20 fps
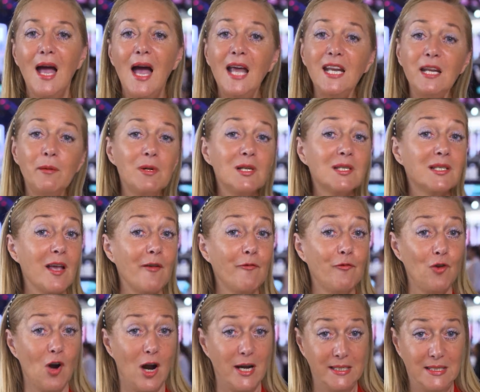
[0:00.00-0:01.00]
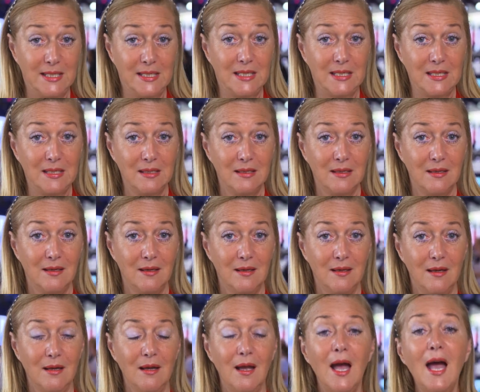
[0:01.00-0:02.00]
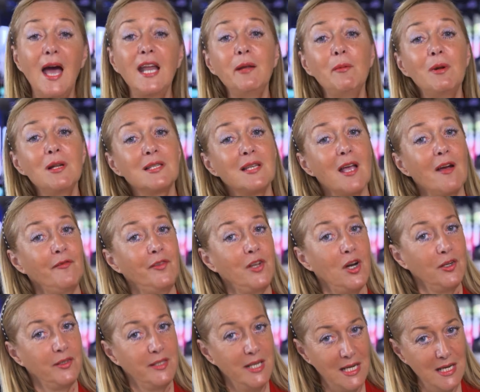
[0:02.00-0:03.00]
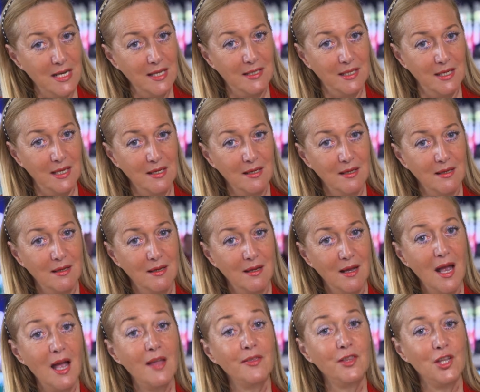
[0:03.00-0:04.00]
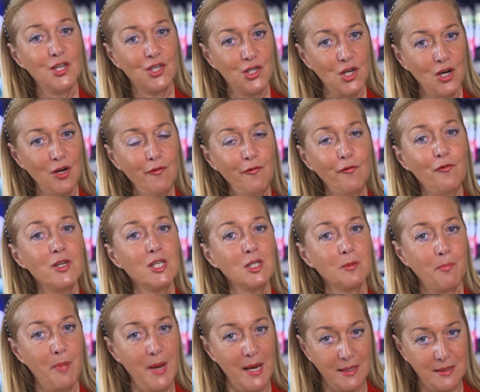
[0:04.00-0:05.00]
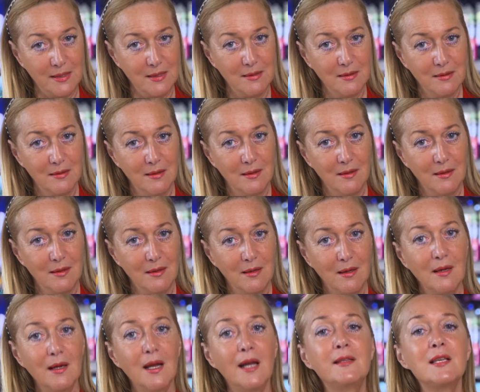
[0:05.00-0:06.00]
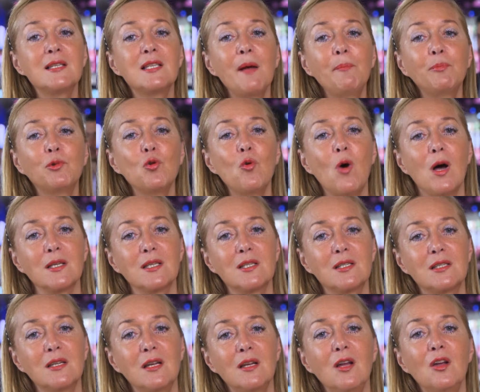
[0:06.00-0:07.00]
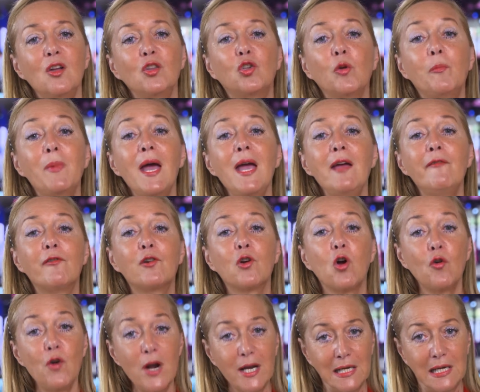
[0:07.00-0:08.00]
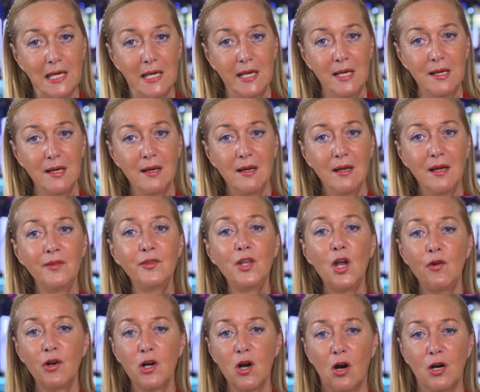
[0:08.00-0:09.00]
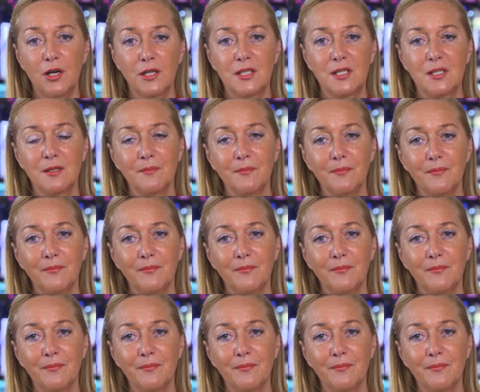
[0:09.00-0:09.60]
Animals have rights. Animals have their dignity and deserve respect. It is up to us to behave correctly in their regards.